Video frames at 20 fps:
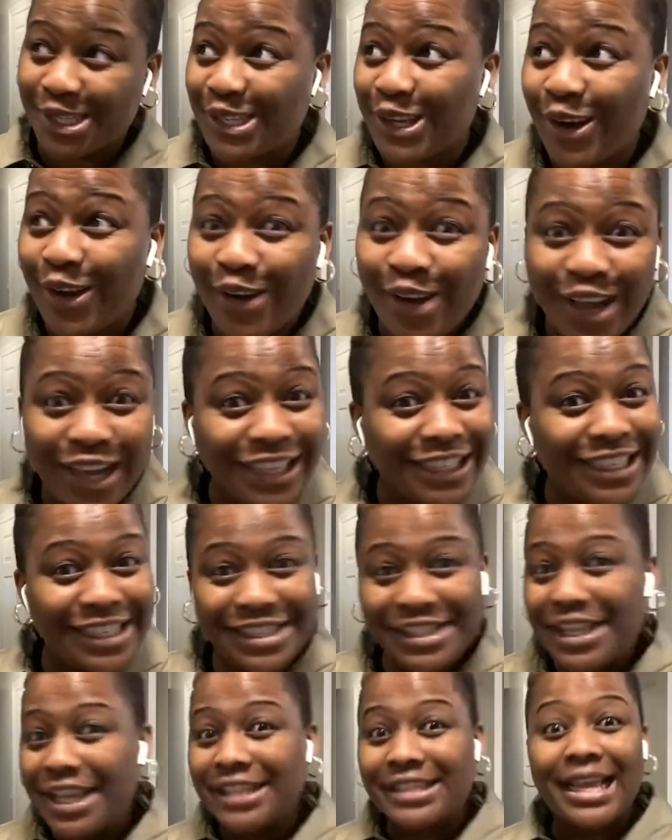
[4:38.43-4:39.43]
So
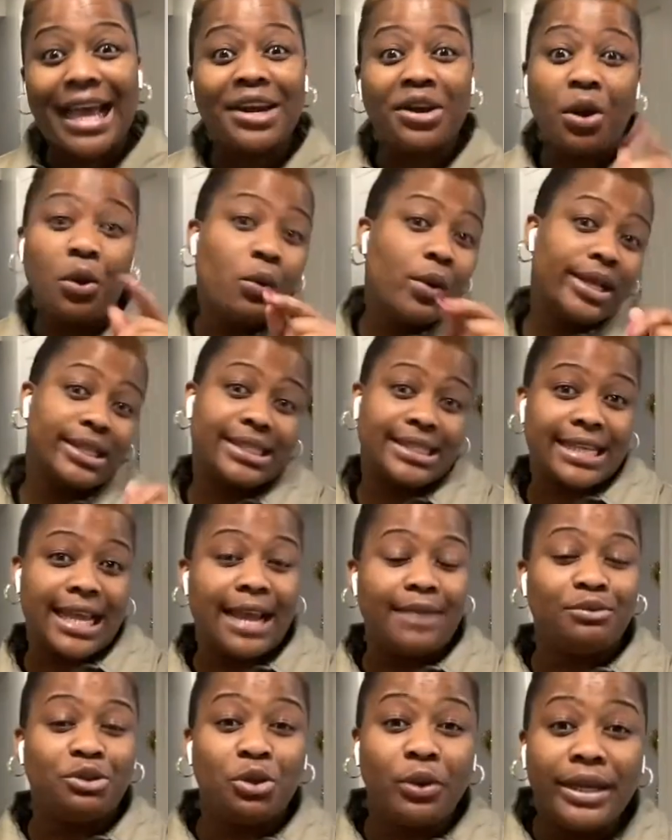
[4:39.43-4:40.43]
these days, I don't waste
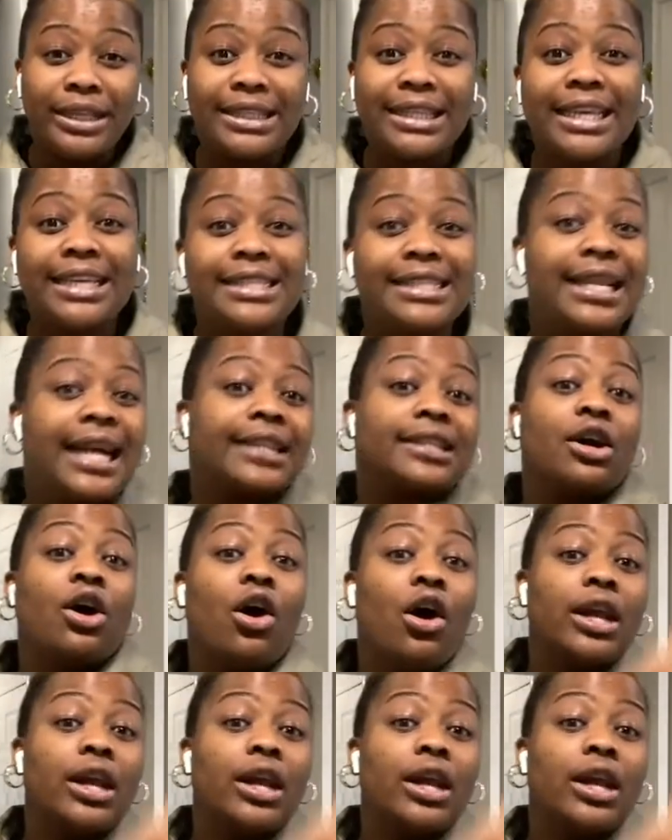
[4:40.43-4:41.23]
time doing things that